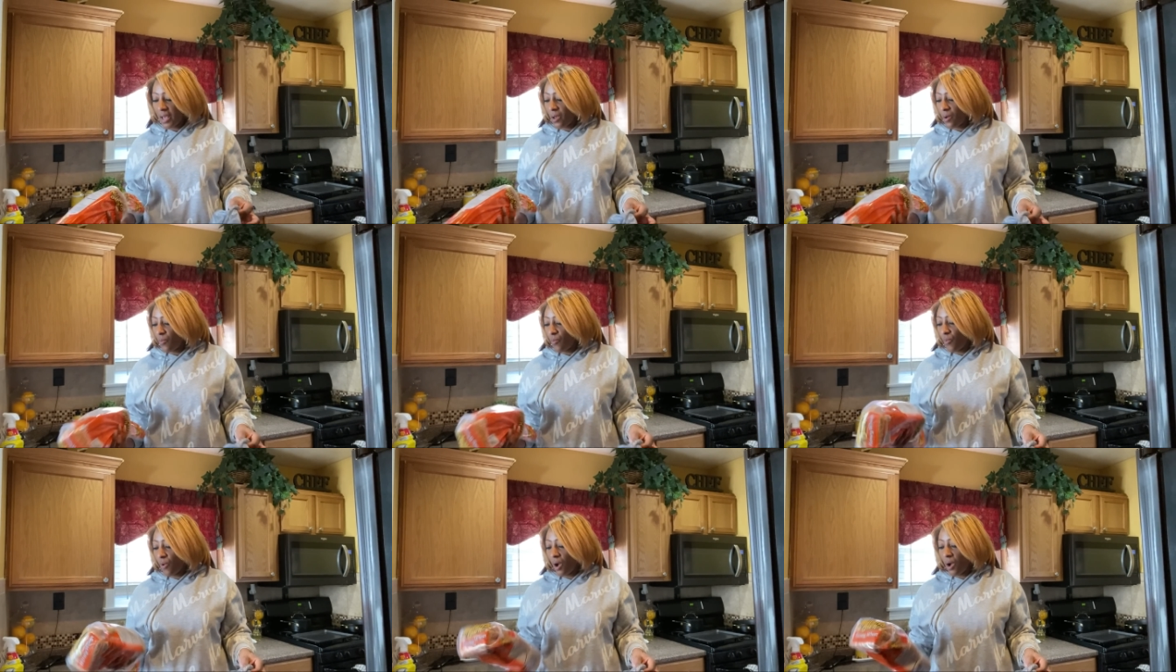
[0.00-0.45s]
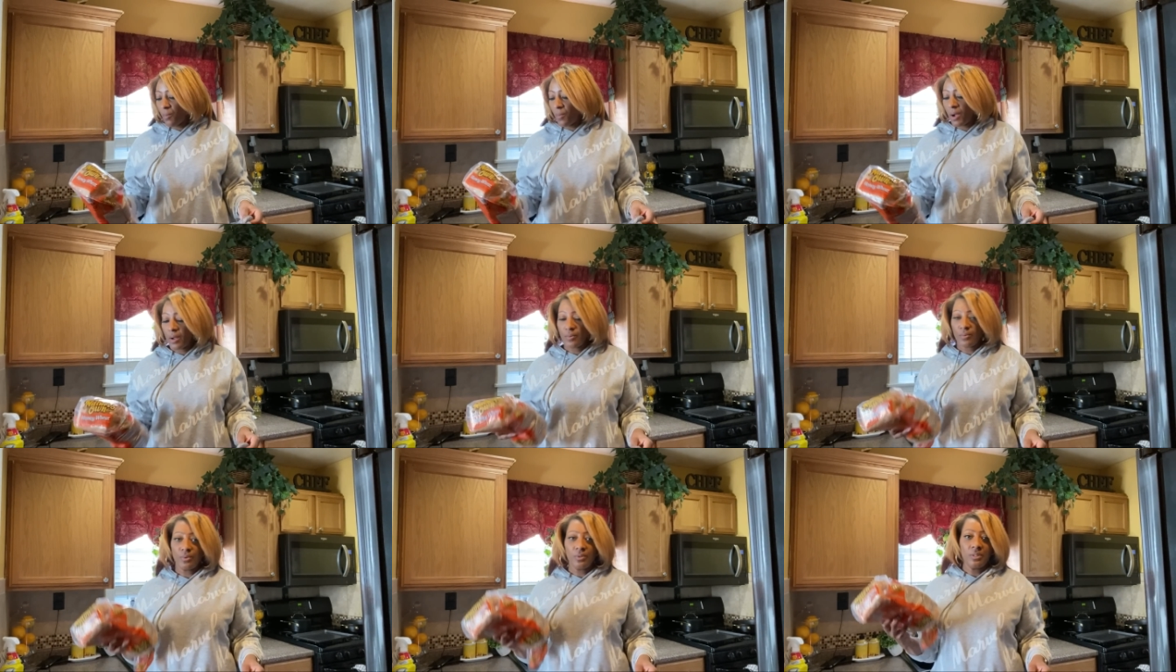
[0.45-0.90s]
at
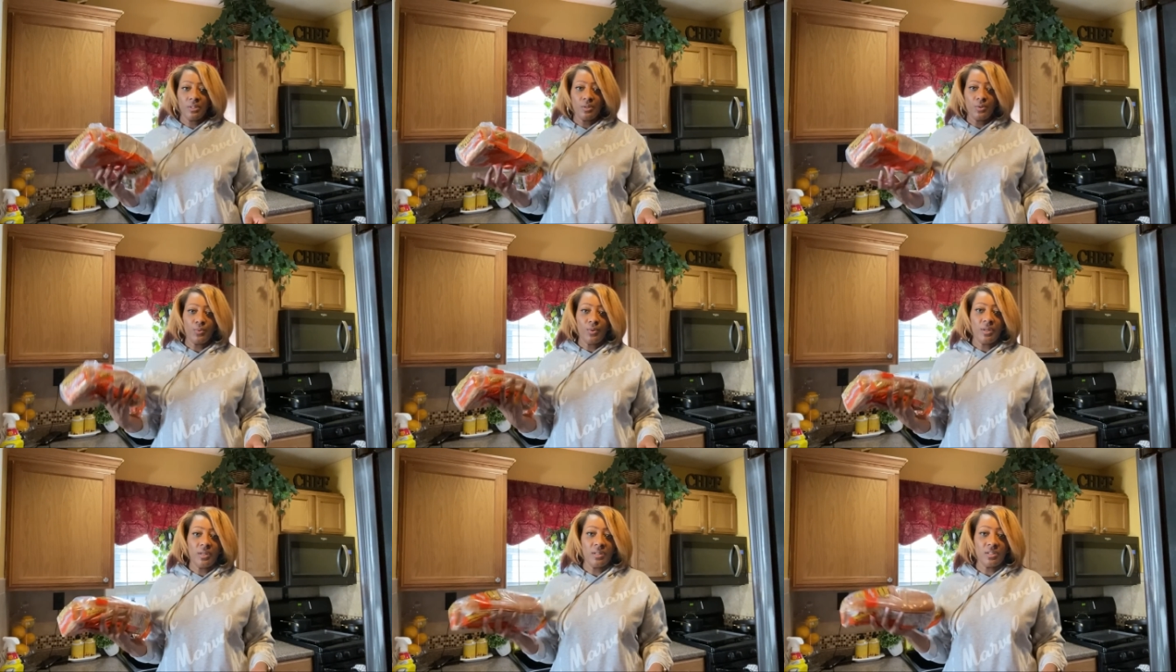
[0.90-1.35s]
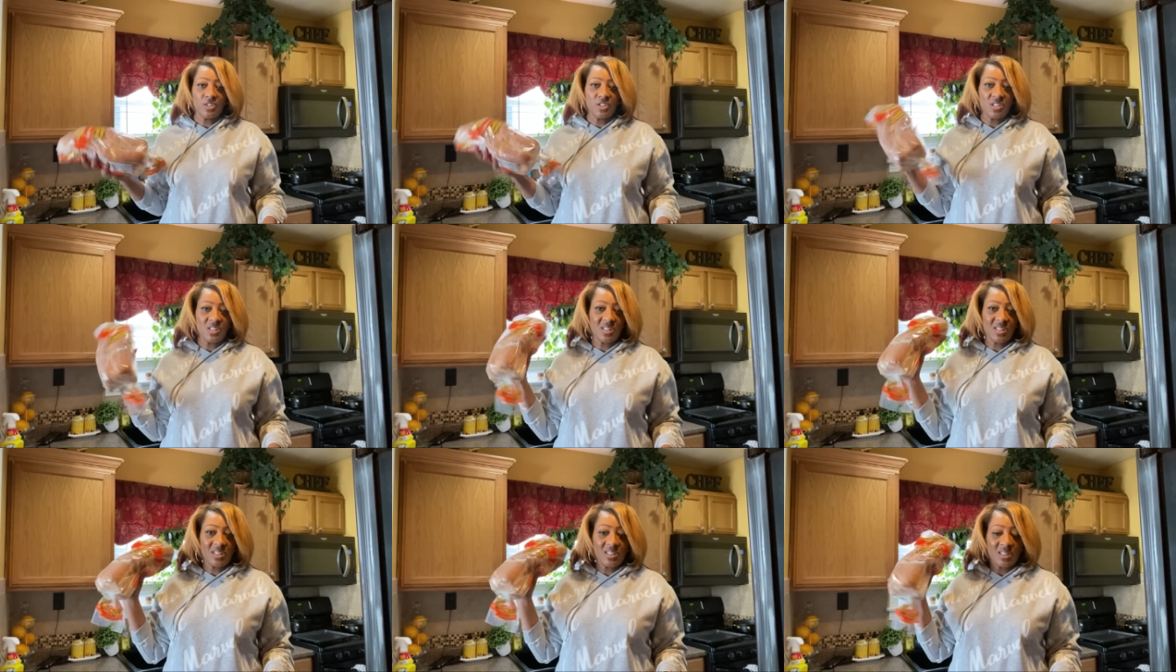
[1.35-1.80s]
Walmart really quick
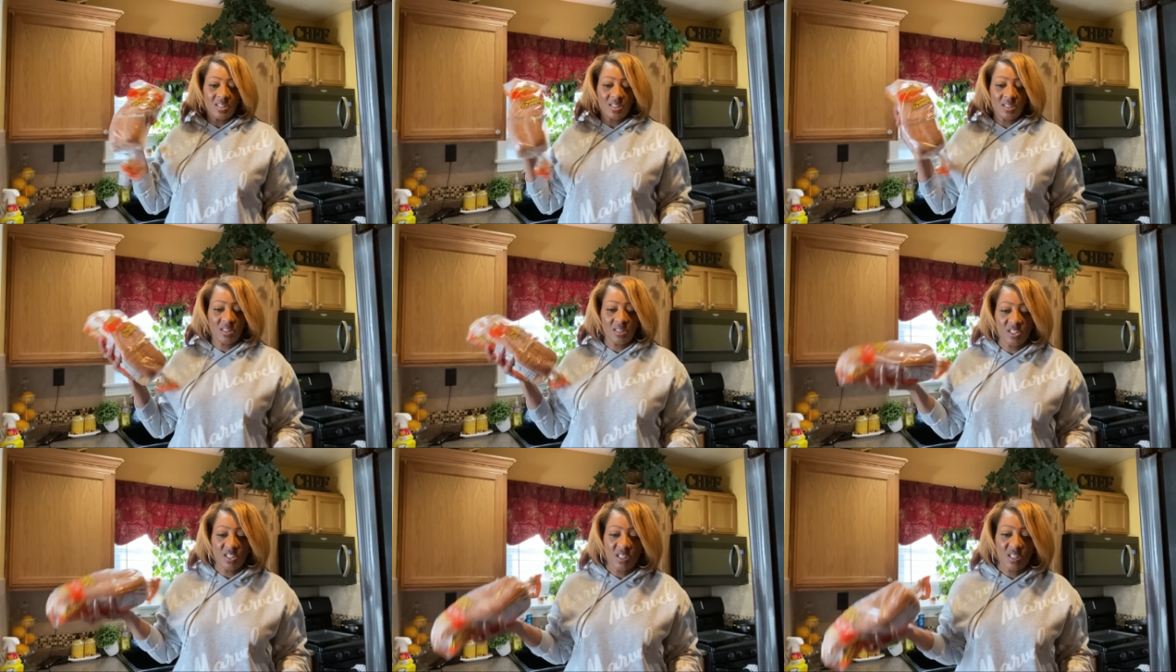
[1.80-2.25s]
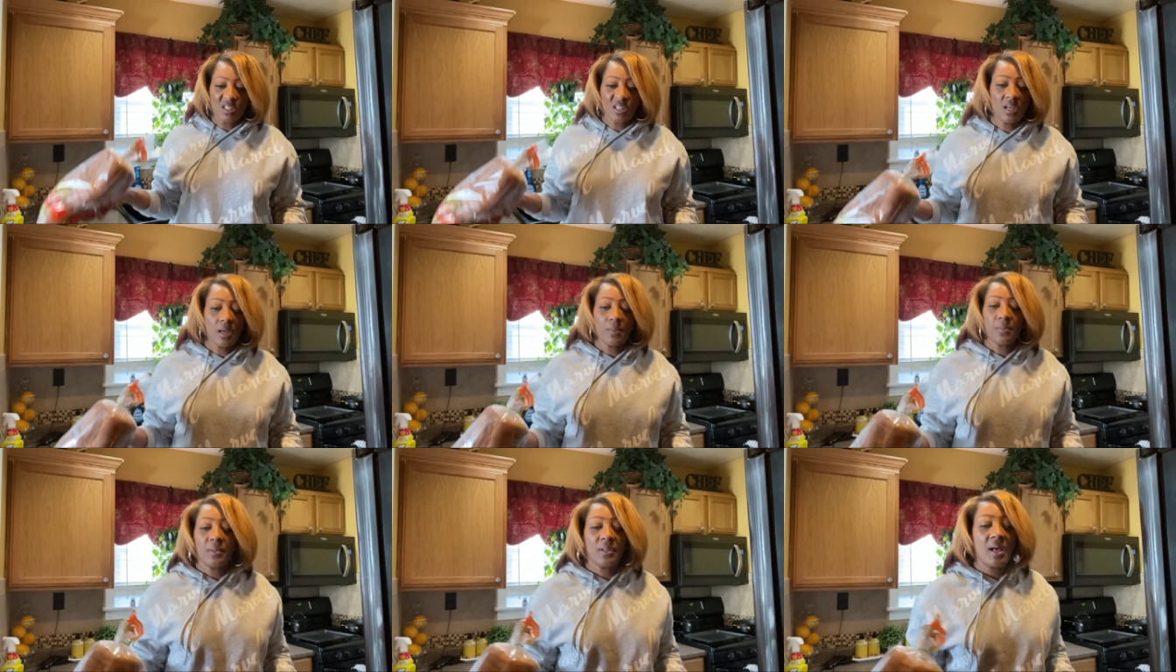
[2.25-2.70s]
just to get just a
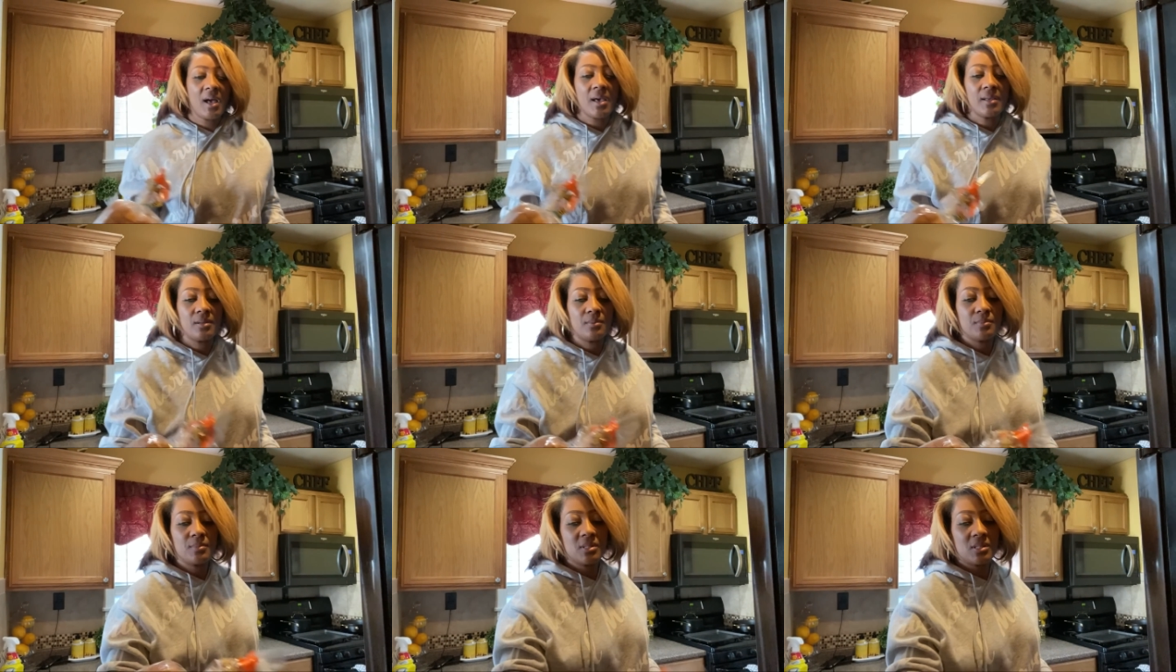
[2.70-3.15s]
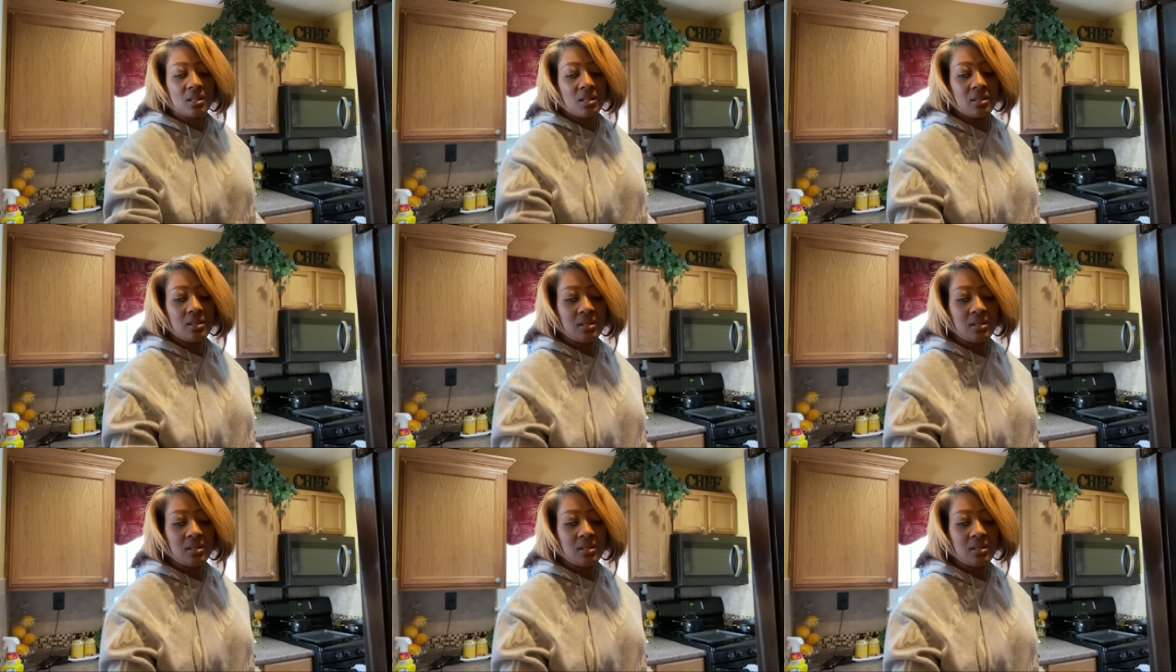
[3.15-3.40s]
couple of items.